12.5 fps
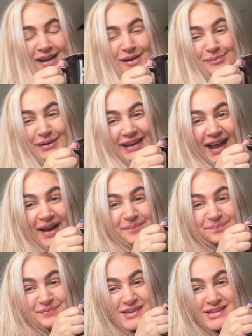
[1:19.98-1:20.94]
But yeah,
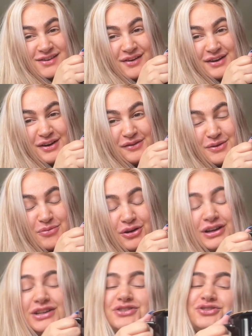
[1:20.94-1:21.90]
starting off the
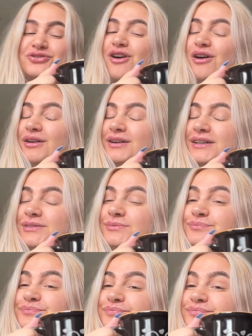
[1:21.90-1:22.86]
morning strong
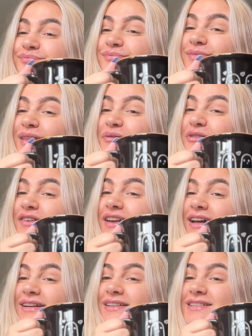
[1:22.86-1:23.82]
with a
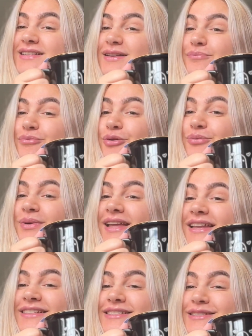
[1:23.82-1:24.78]
nice
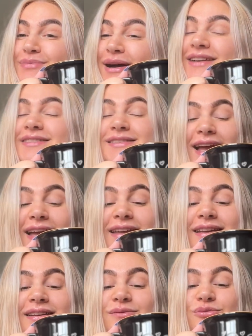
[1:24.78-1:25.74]
pumpkin spice
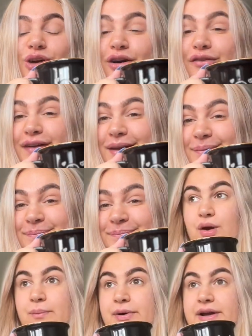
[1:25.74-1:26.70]
cake coffee.
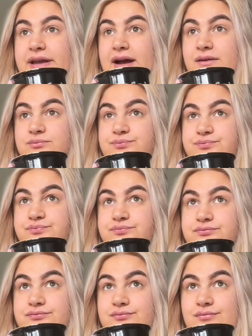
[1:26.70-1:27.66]
But yeah,
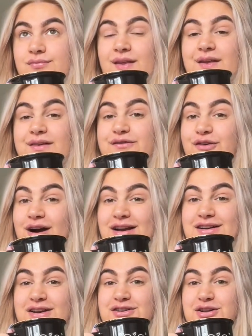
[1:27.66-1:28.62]

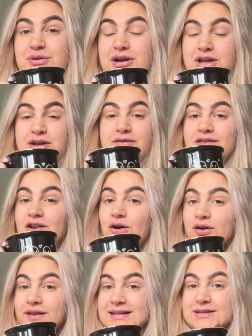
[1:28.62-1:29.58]
I'd do a cute
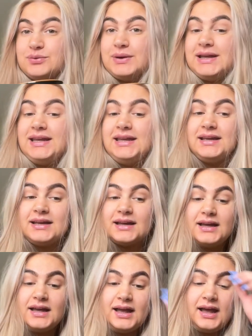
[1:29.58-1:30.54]
vlog this week.
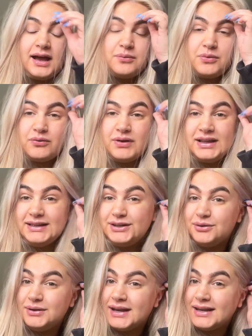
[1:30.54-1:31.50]
I'm not really
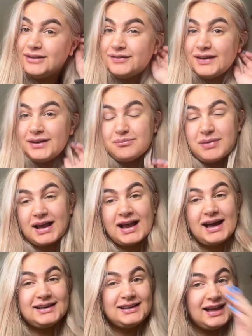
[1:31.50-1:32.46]
doing anything, but I
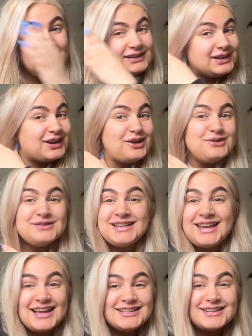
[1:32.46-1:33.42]
kind of like the cozy
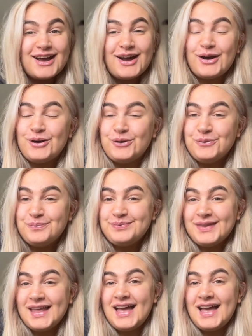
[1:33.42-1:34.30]
days at home.